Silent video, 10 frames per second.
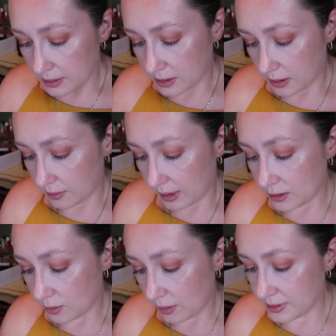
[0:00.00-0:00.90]
So I
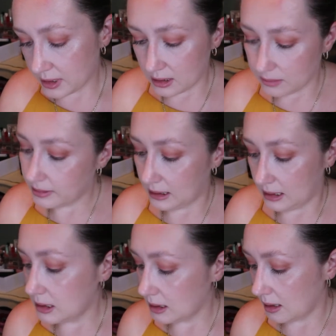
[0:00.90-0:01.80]
knew I was going to pick
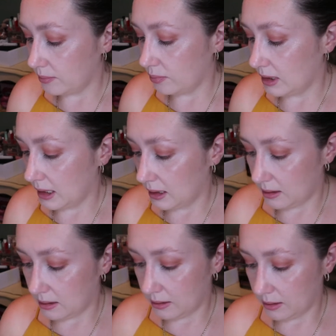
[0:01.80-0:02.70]
this up when I
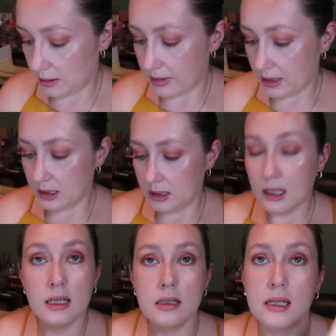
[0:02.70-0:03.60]
heard about it
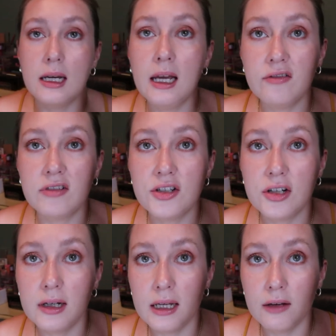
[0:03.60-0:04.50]
because I have to
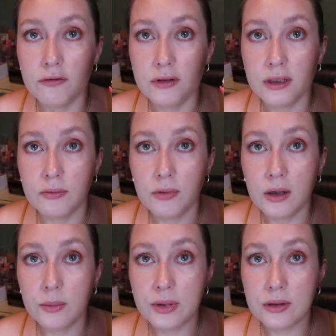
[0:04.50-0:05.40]
try every
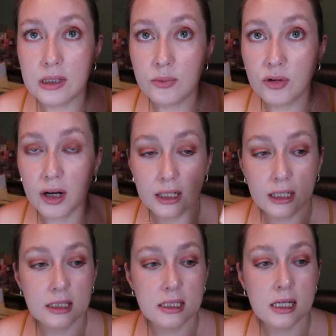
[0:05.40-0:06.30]
Rare Beauty
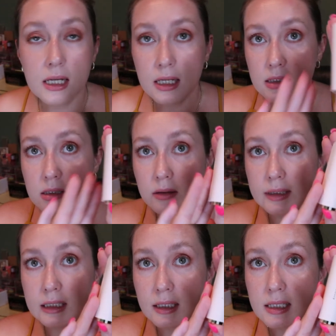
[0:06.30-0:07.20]
product. So
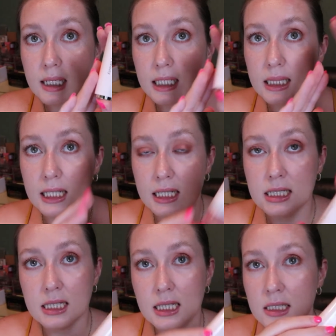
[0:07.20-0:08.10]
it looks like
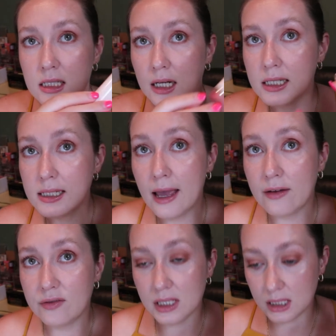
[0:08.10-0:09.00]
this. It's not as
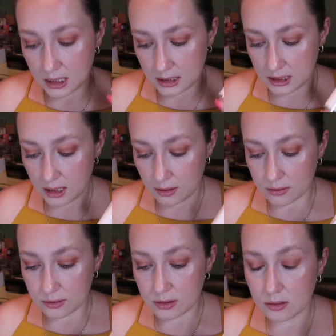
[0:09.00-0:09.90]
heavy as the
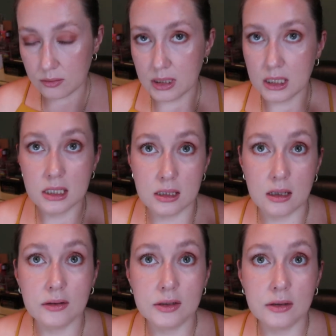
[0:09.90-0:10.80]
other two, but it's
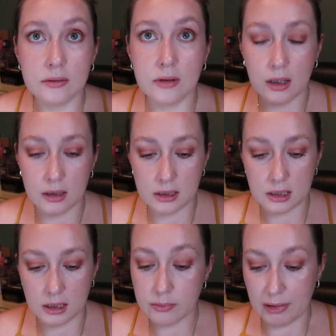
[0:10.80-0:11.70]
also not as
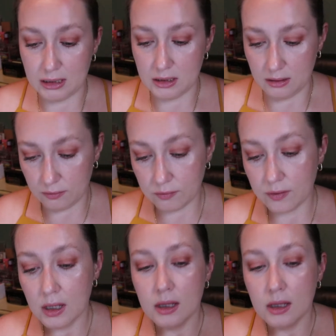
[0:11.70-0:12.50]
expensive.